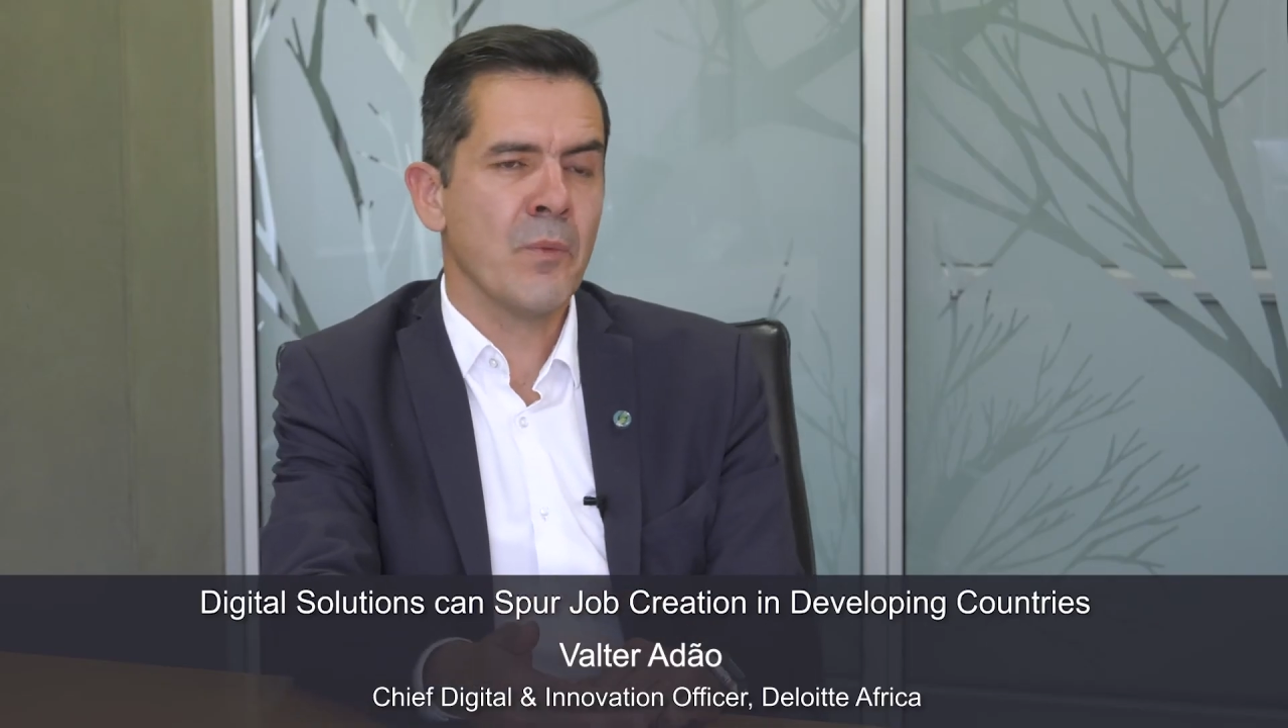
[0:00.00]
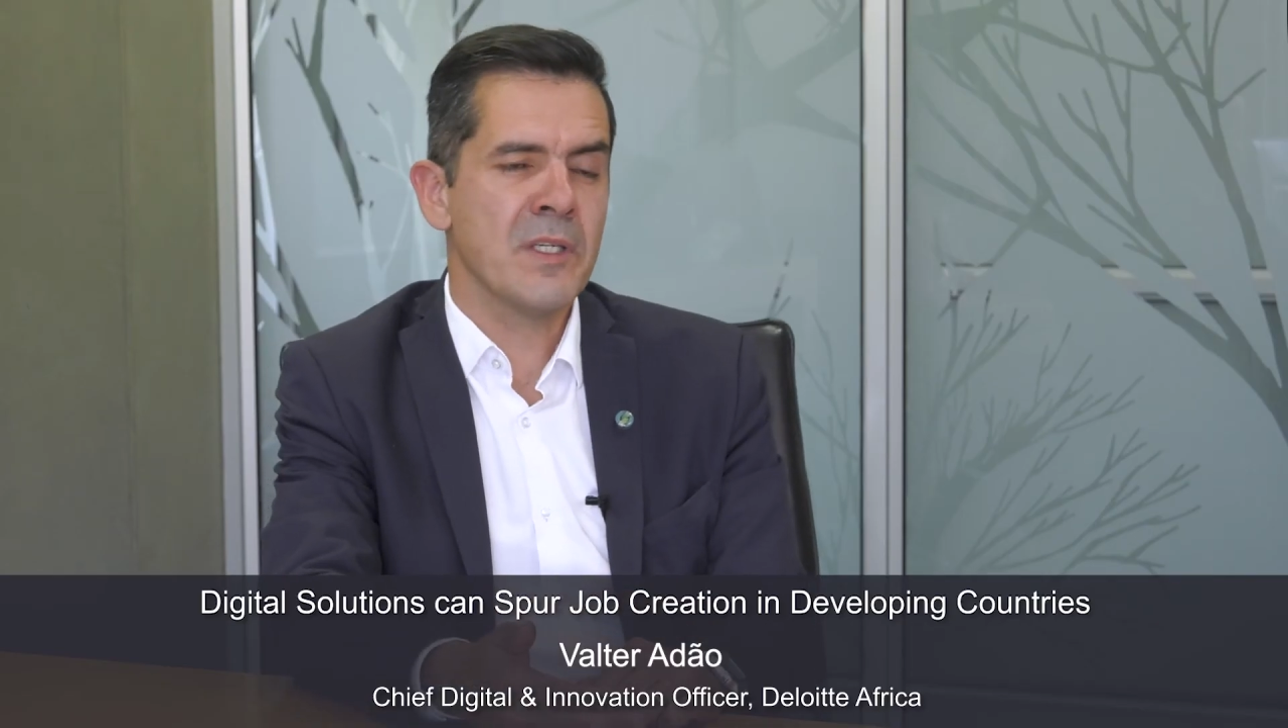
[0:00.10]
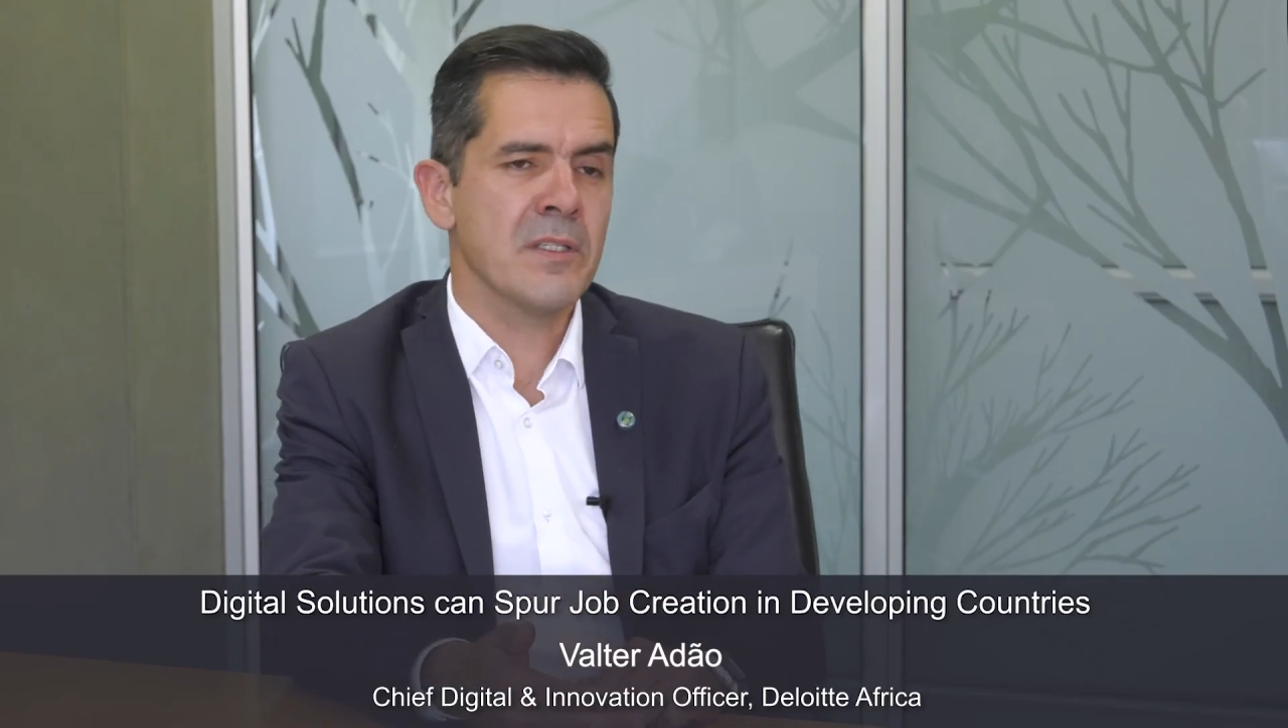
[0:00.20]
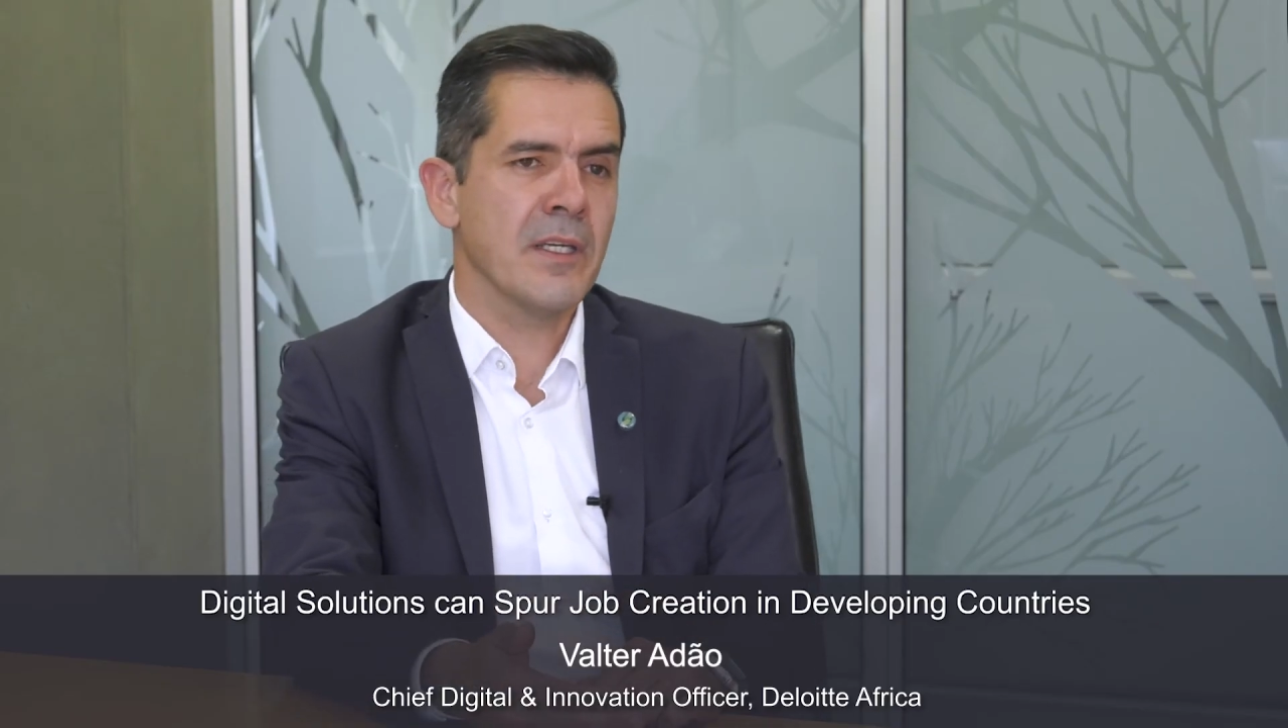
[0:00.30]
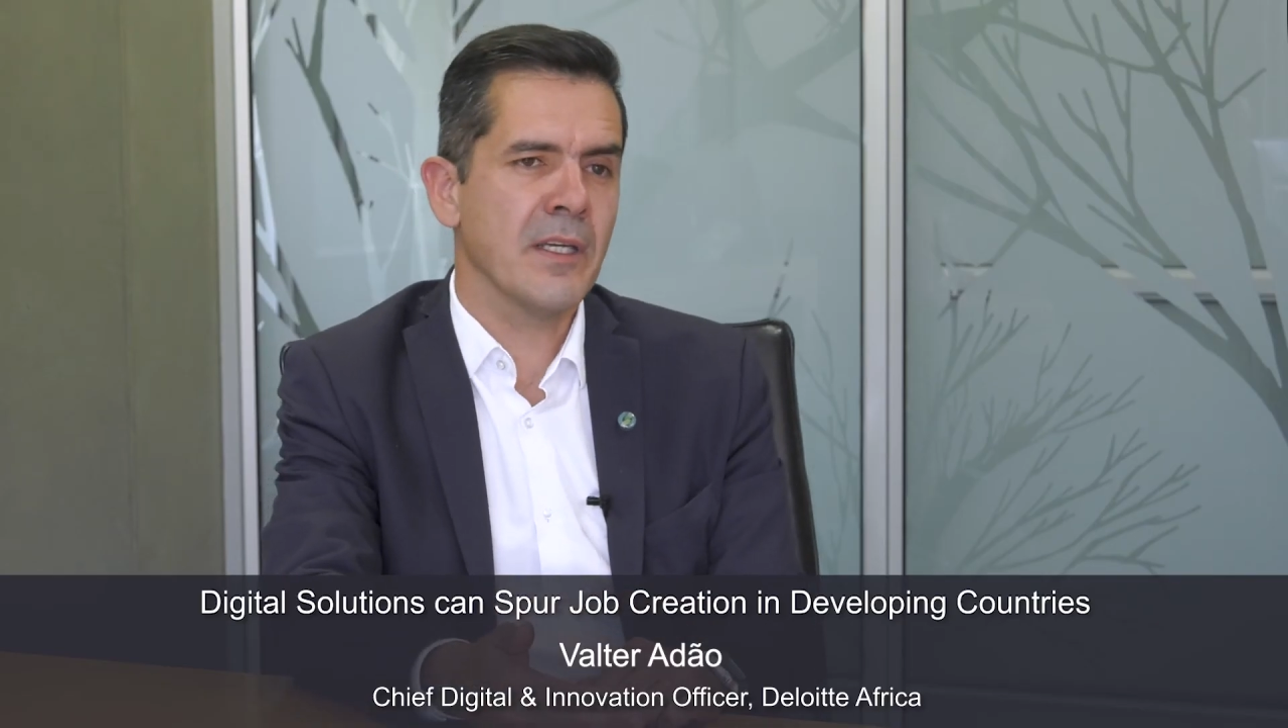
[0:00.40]
we're
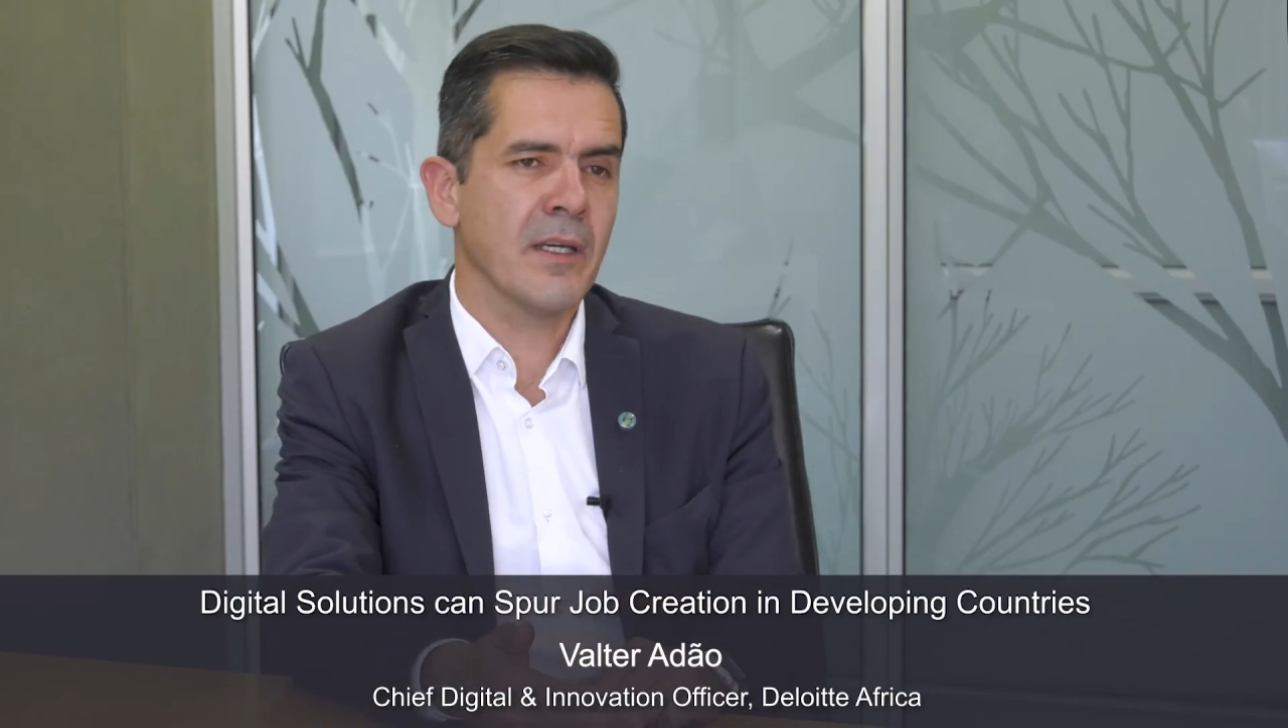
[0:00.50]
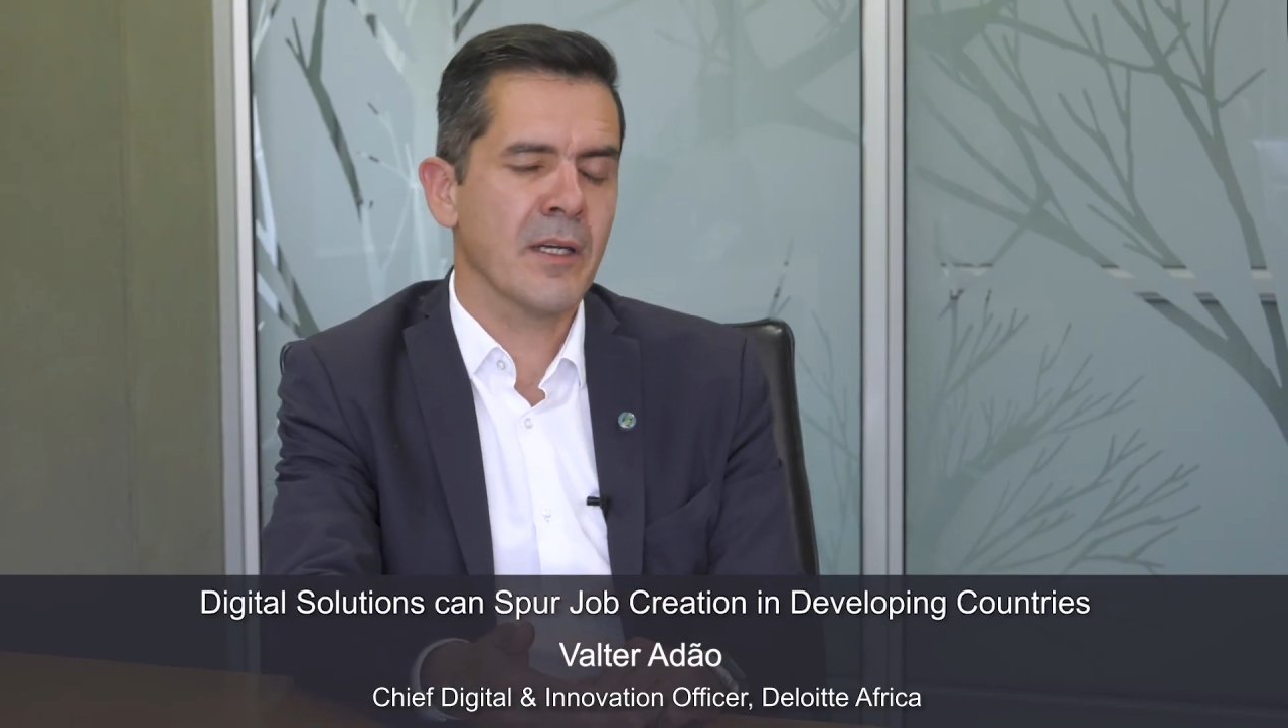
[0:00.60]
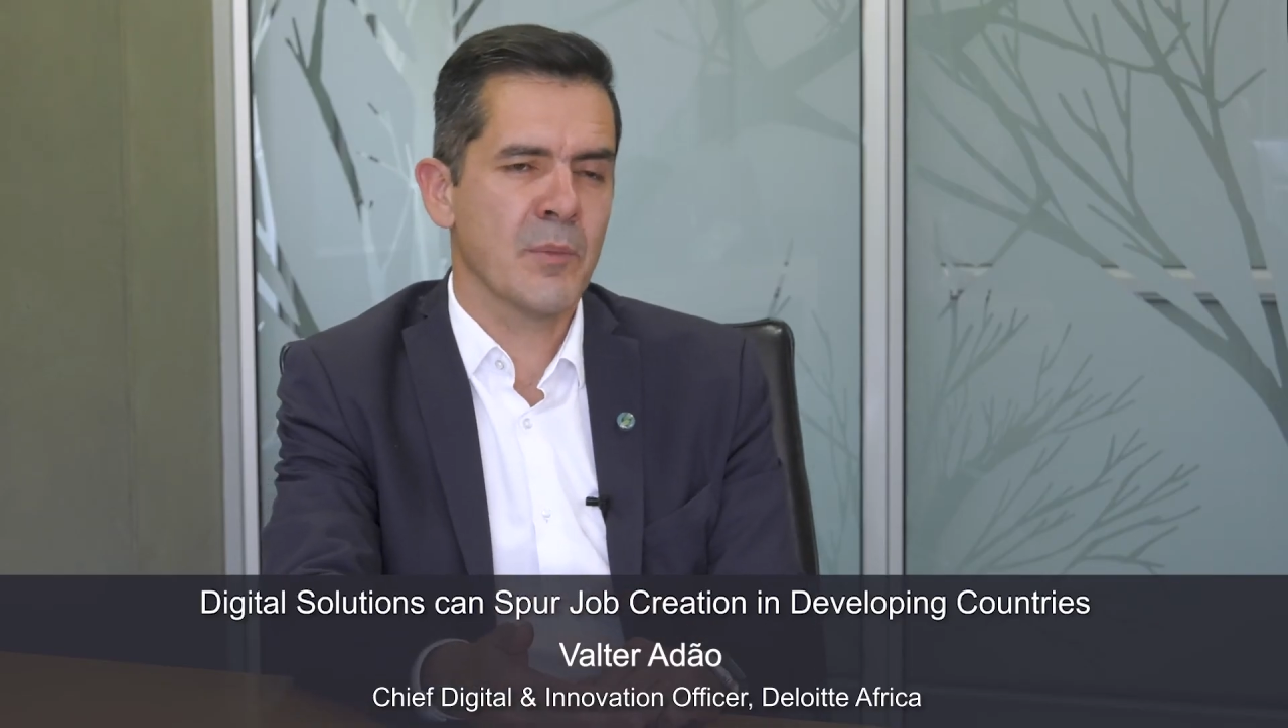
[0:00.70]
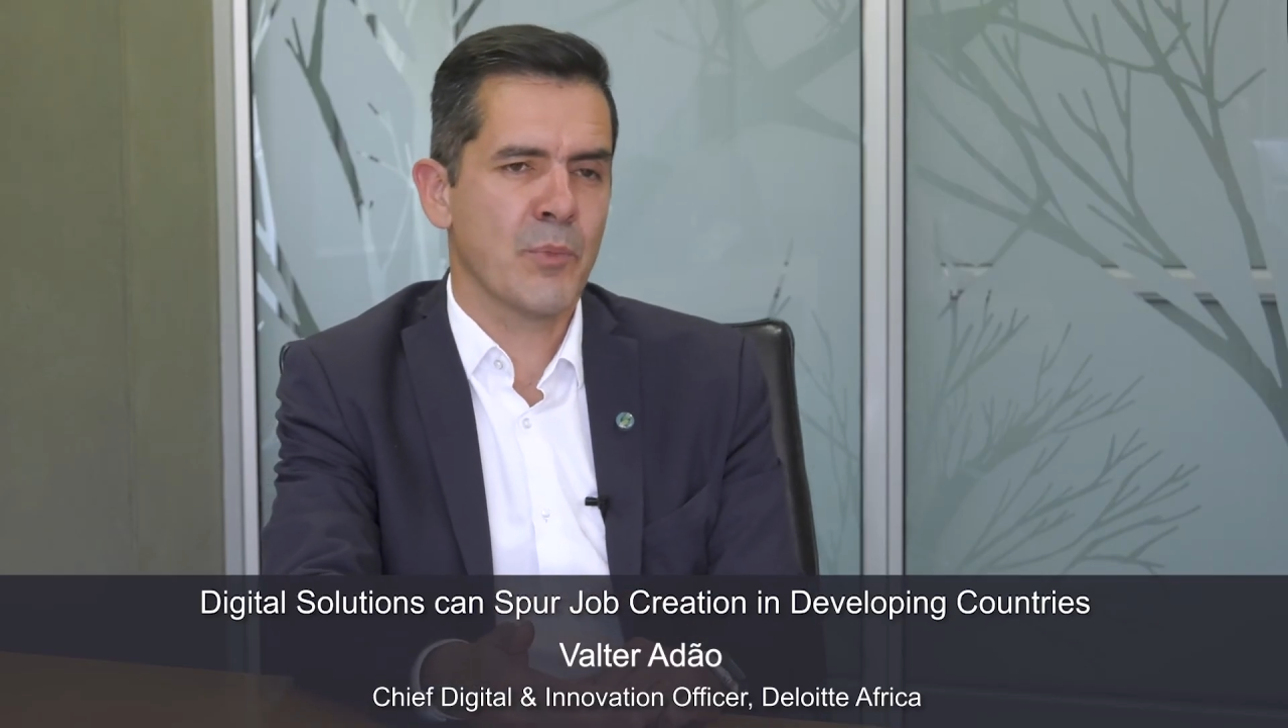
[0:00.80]
seeing